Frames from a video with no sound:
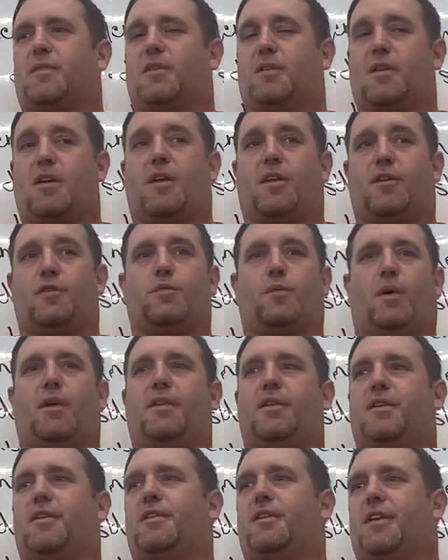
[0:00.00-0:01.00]
Yeah, there's
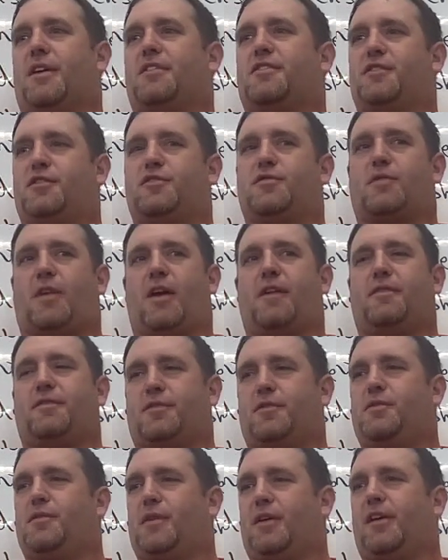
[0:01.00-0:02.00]
one that you can actually drive
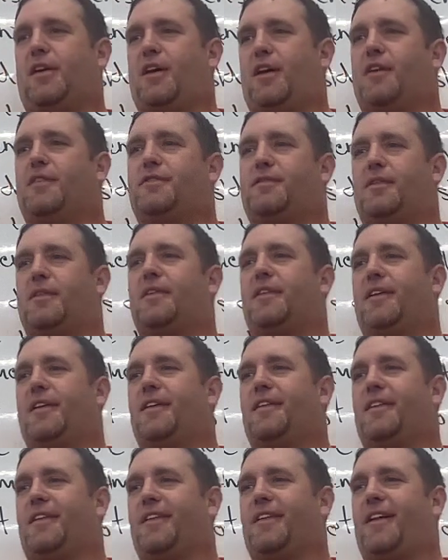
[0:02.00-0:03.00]
through in California.
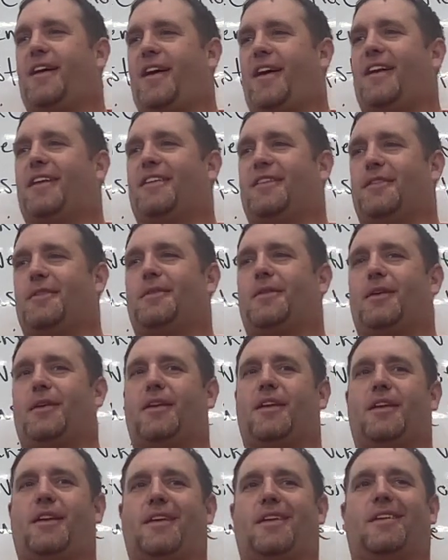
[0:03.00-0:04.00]
Yeah,
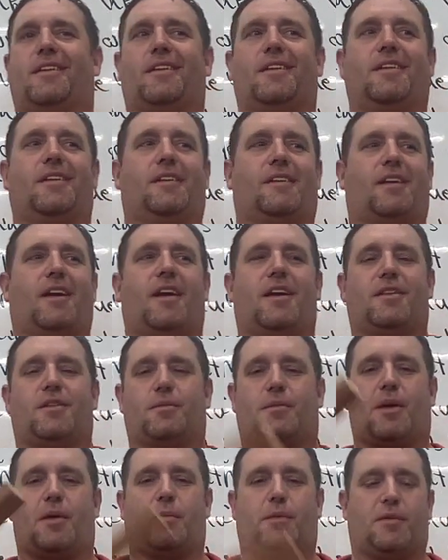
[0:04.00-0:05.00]
really neat. Okay, in
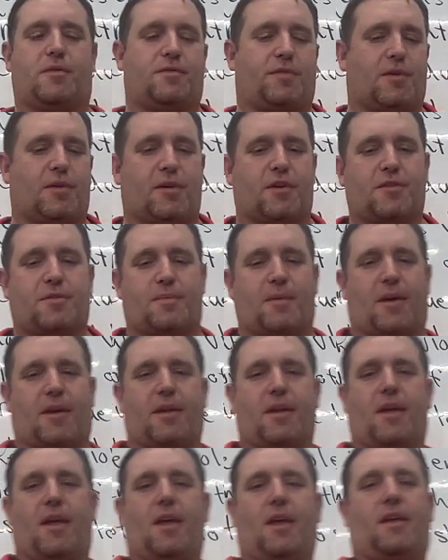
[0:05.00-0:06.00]
the redwood forest. But
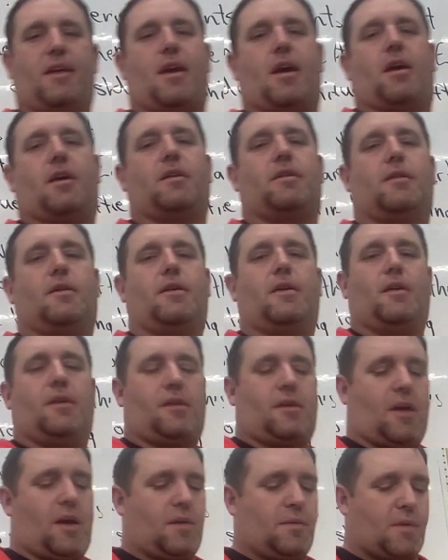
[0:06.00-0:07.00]
yeah,
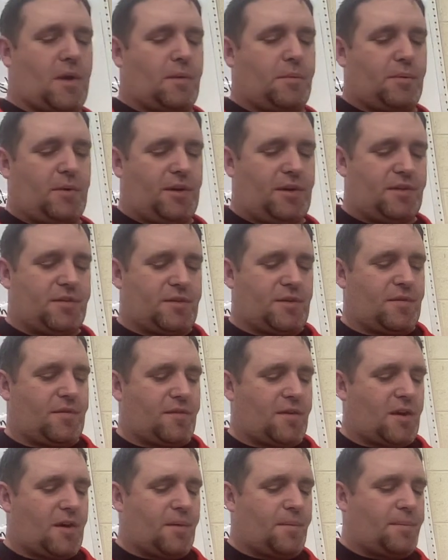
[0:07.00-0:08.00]
okay, redwood is
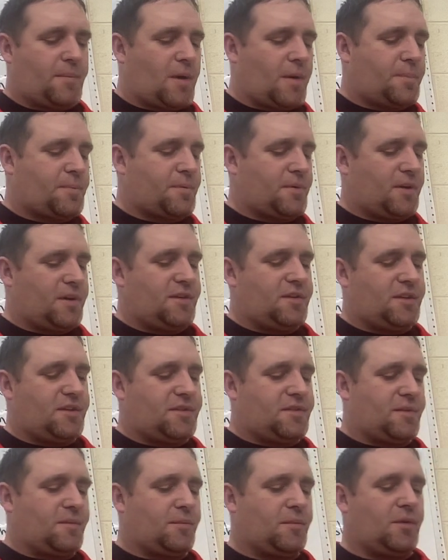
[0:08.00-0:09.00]
a pretty
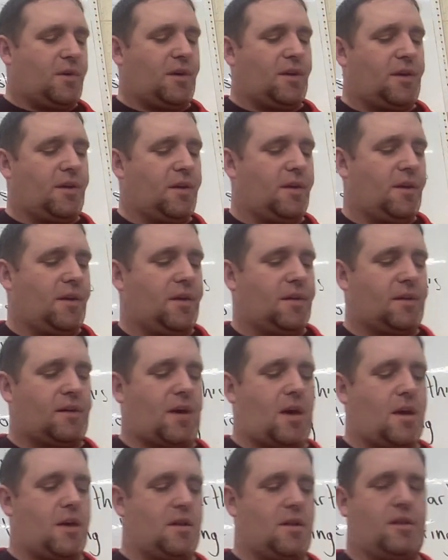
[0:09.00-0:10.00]
decent wood.
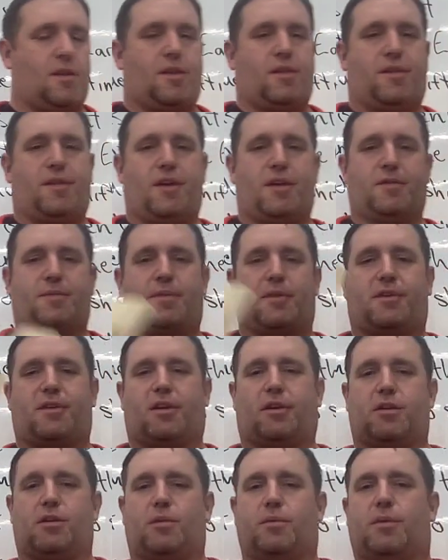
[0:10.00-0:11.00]
Okay, this
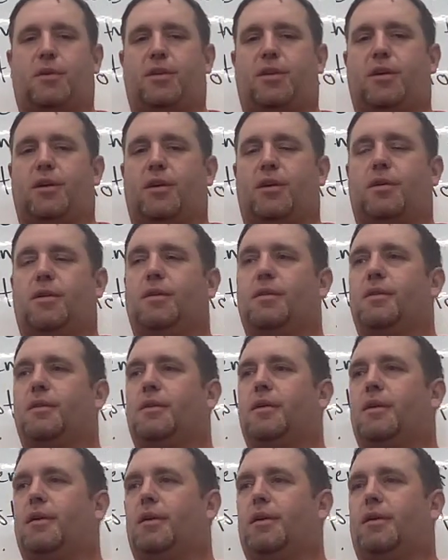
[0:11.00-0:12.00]
particular wood
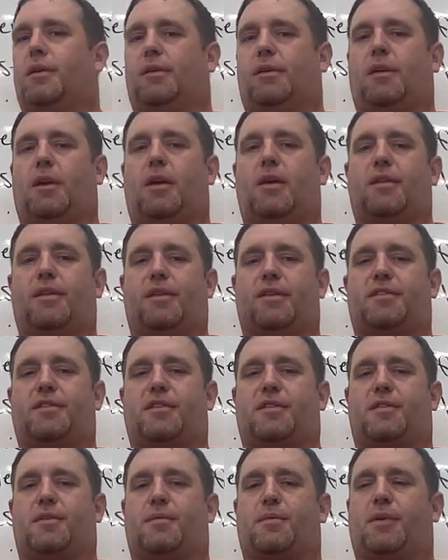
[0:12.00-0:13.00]
here, okay, this
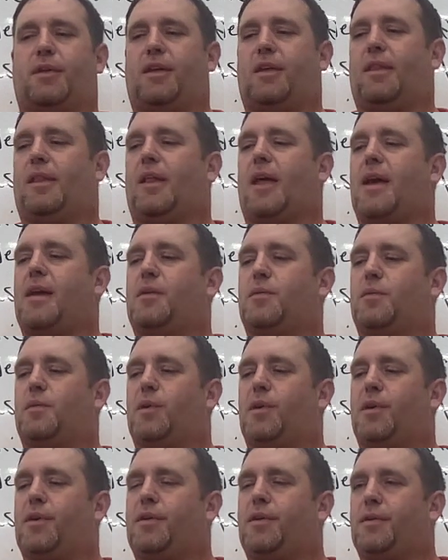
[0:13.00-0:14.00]
is a really light
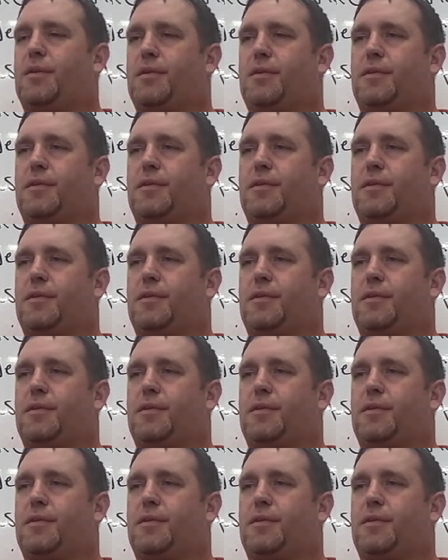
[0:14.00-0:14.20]
wood.